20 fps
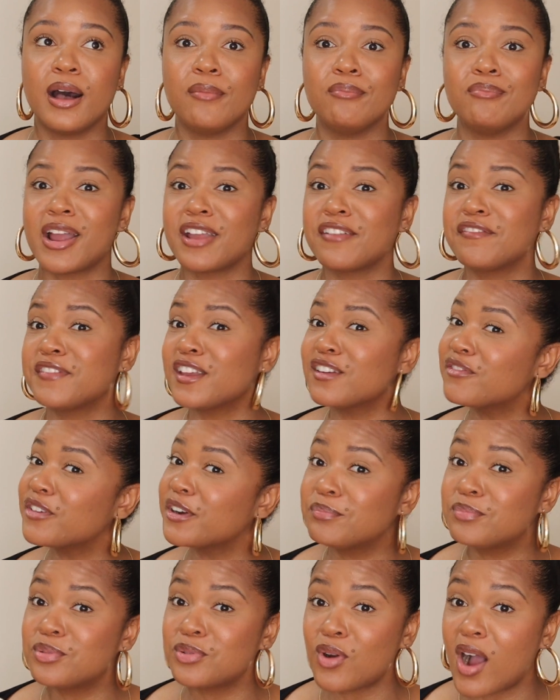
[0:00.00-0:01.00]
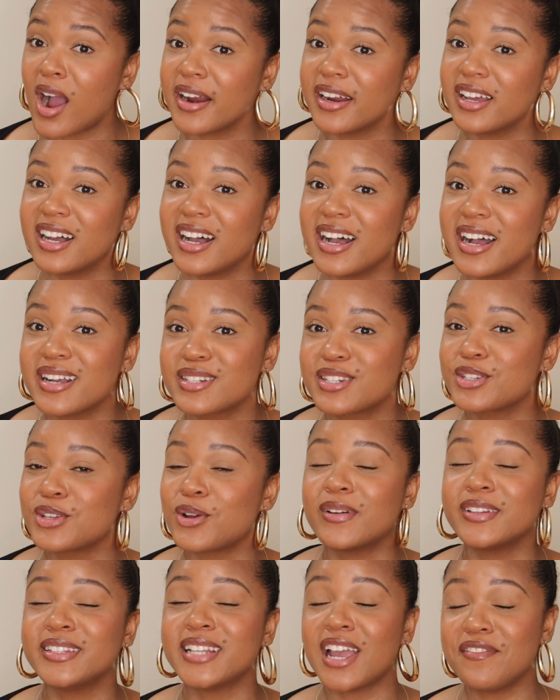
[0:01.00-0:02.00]
my favorite products,
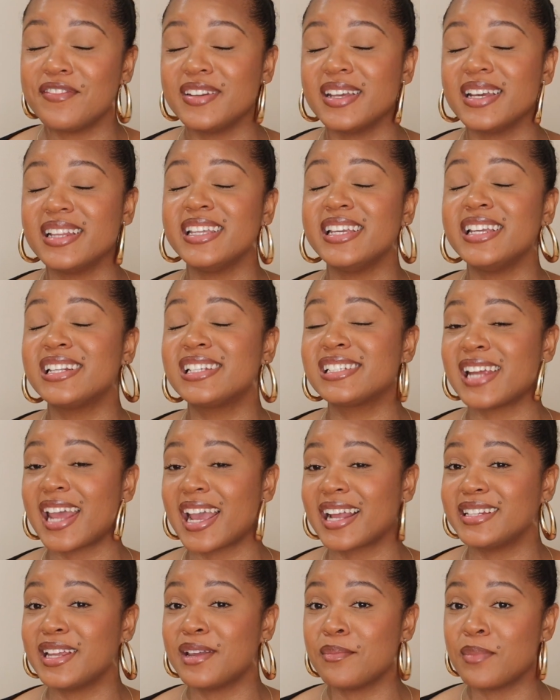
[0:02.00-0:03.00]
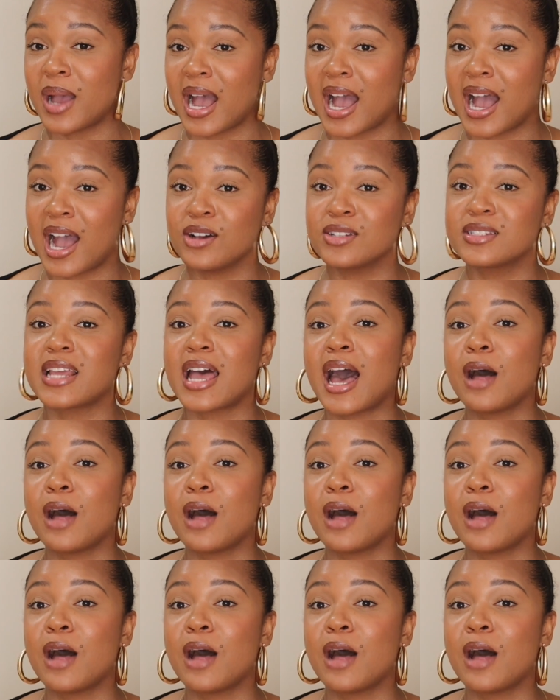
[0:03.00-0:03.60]
so definitely check them out.